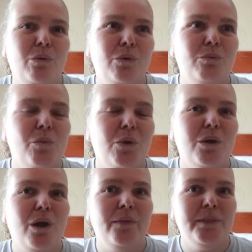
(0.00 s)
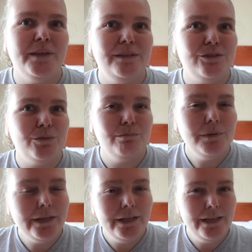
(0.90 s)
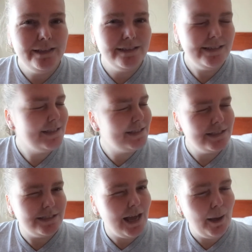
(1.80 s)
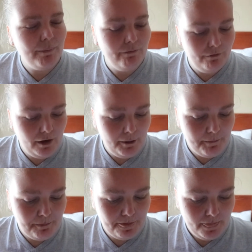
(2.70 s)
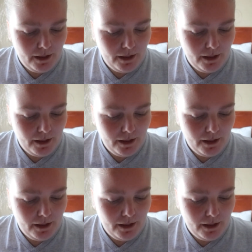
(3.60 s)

or more on the intermediate type of um,